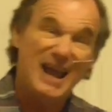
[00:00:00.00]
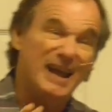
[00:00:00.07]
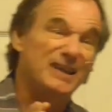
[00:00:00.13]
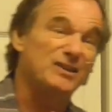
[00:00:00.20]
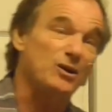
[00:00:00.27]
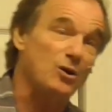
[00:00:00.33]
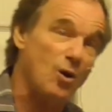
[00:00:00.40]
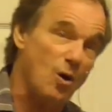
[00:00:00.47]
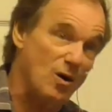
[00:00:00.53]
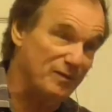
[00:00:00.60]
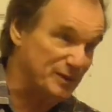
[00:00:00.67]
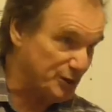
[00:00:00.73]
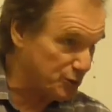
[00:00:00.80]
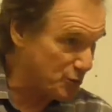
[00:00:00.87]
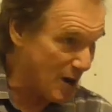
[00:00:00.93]
in the Law of
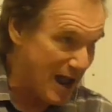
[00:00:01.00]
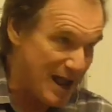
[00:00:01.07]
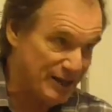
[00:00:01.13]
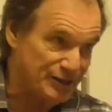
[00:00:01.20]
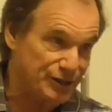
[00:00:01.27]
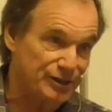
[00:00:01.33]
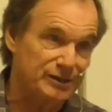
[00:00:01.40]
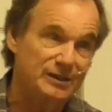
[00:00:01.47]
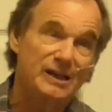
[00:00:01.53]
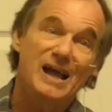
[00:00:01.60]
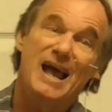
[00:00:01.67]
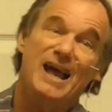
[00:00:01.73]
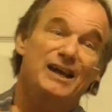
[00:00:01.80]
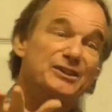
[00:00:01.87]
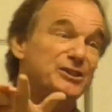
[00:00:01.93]
Attraction,
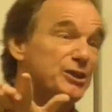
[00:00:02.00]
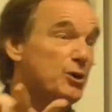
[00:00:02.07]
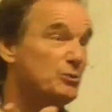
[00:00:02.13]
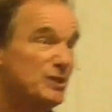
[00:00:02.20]
in Joe